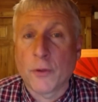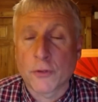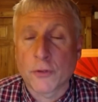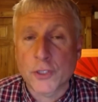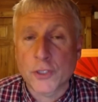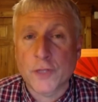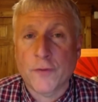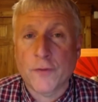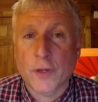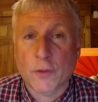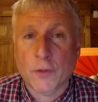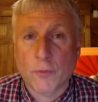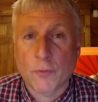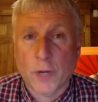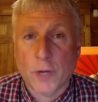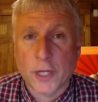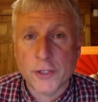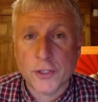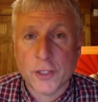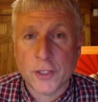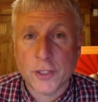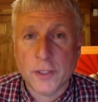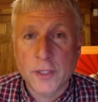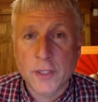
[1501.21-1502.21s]
of Bolshevik
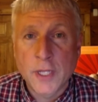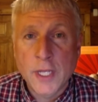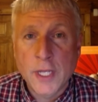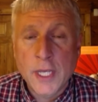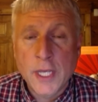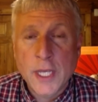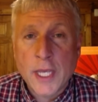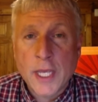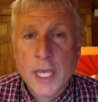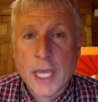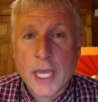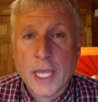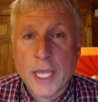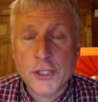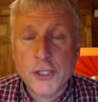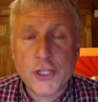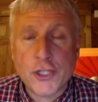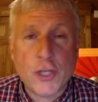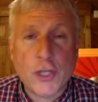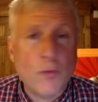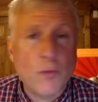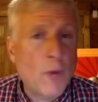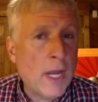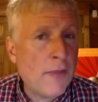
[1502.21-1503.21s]
Russia,
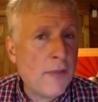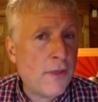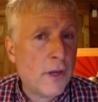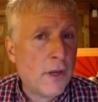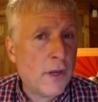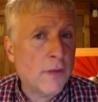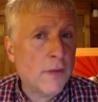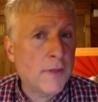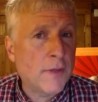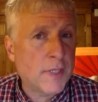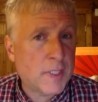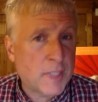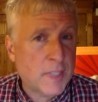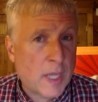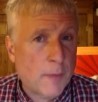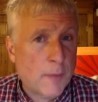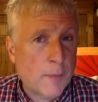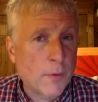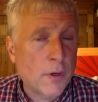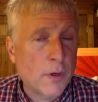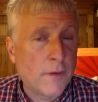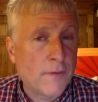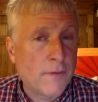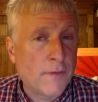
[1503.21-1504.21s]
and she went there in the
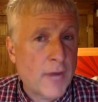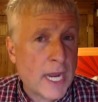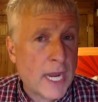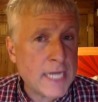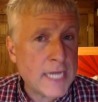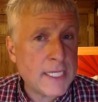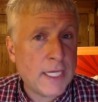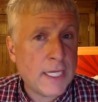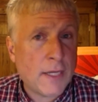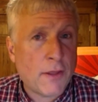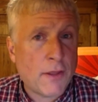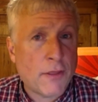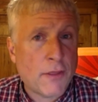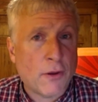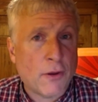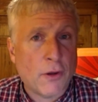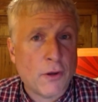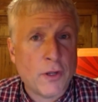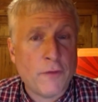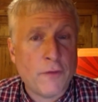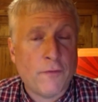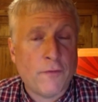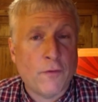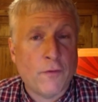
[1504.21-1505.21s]
summer of
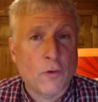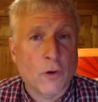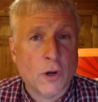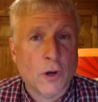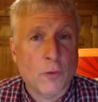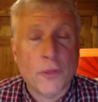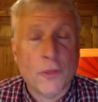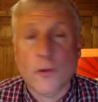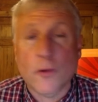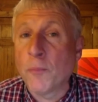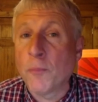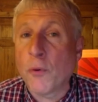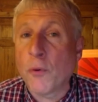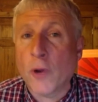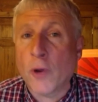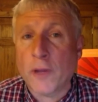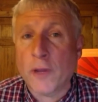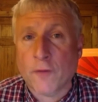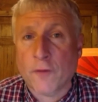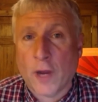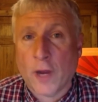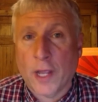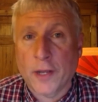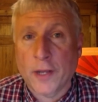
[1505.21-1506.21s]
1934 with her
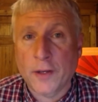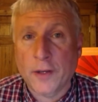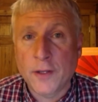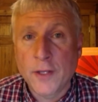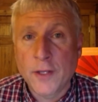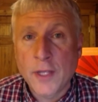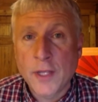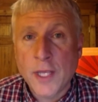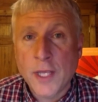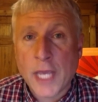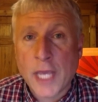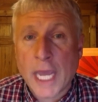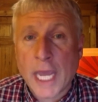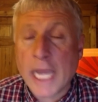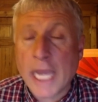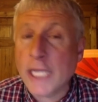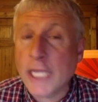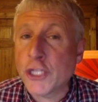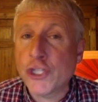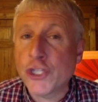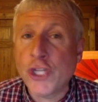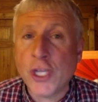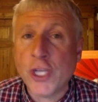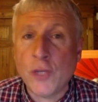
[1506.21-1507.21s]
boyfriend
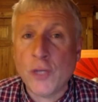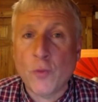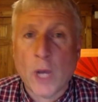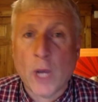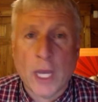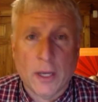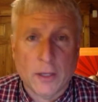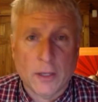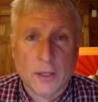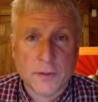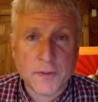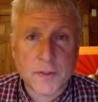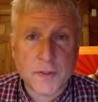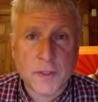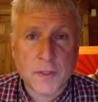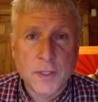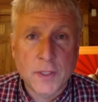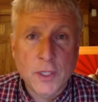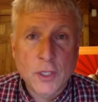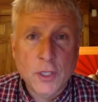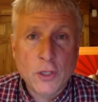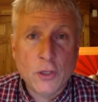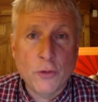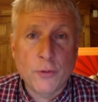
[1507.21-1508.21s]
H.G.
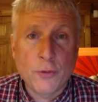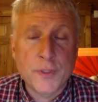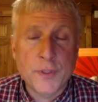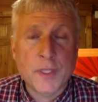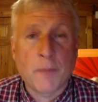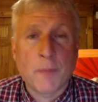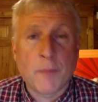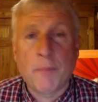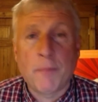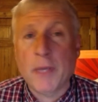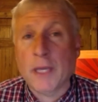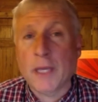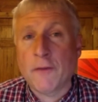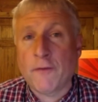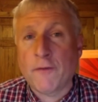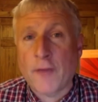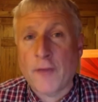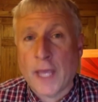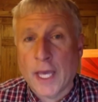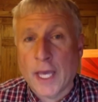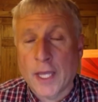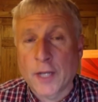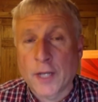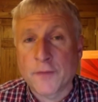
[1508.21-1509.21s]
Wells, who was a big
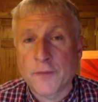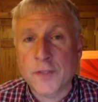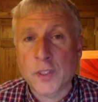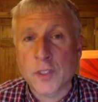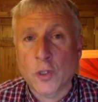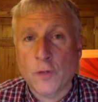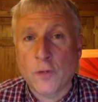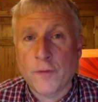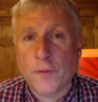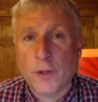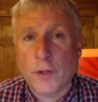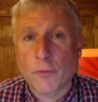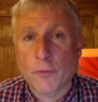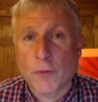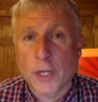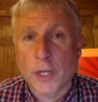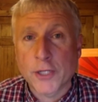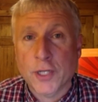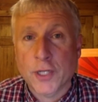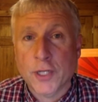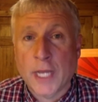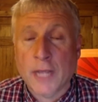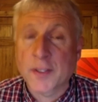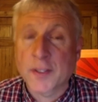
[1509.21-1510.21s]
fan of Soviet
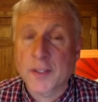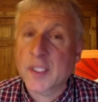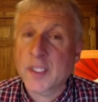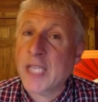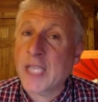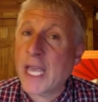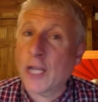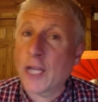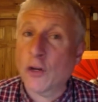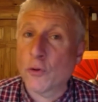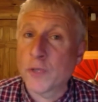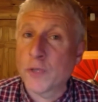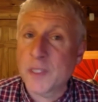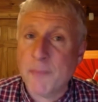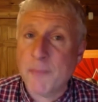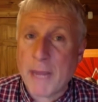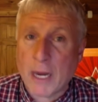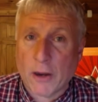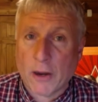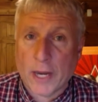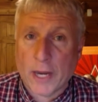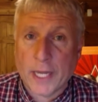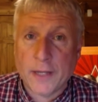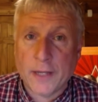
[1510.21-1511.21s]
Russia. Now Sanger was
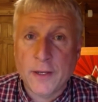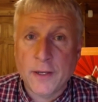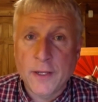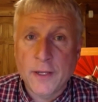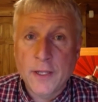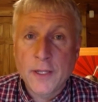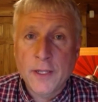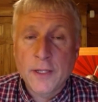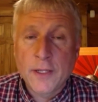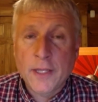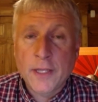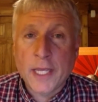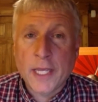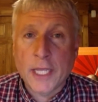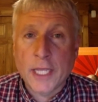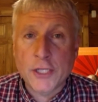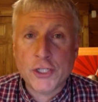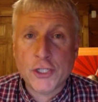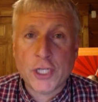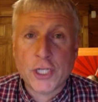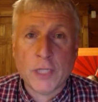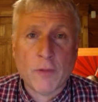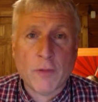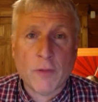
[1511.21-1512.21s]
married.
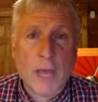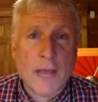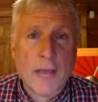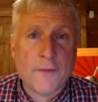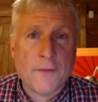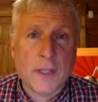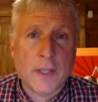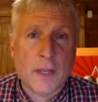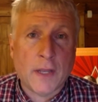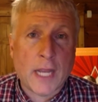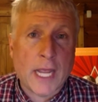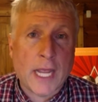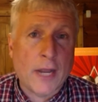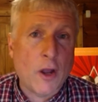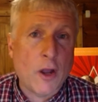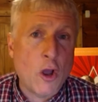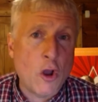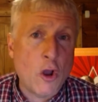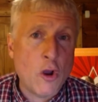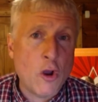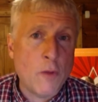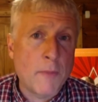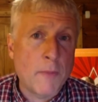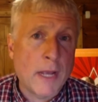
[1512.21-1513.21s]
And she left at
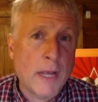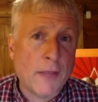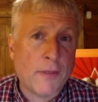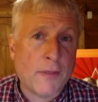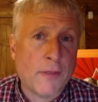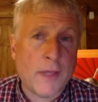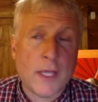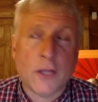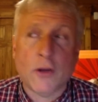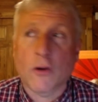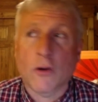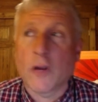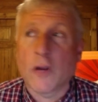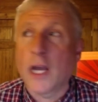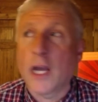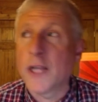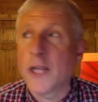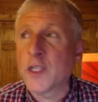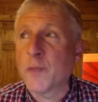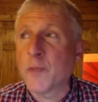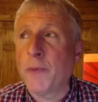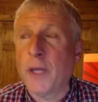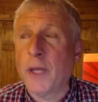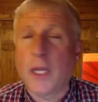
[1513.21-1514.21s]
home, I think, her
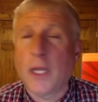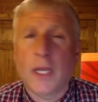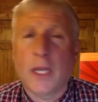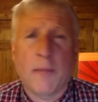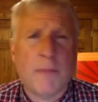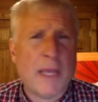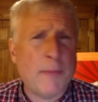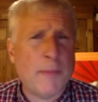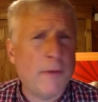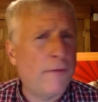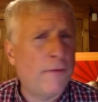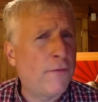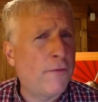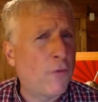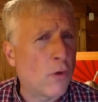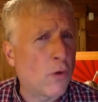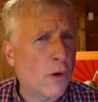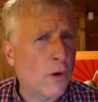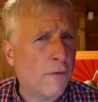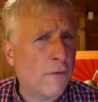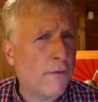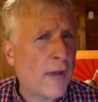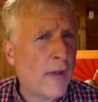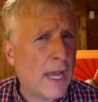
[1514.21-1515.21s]
husband and maybe
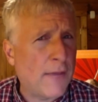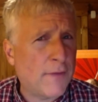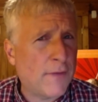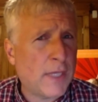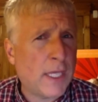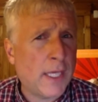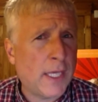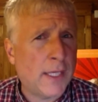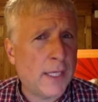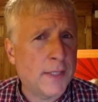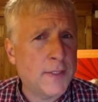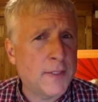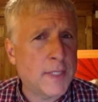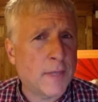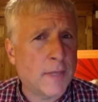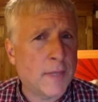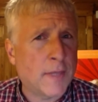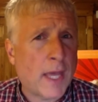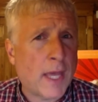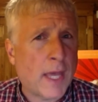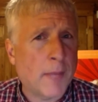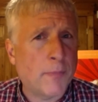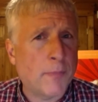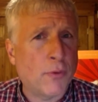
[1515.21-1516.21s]
4 or 5 kids
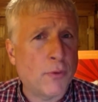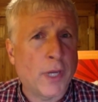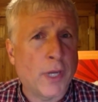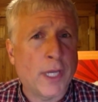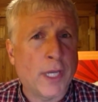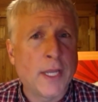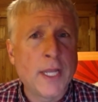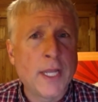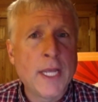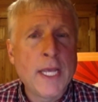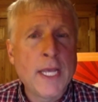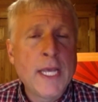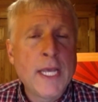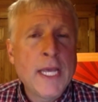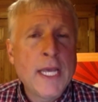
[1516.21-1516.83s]
at that point.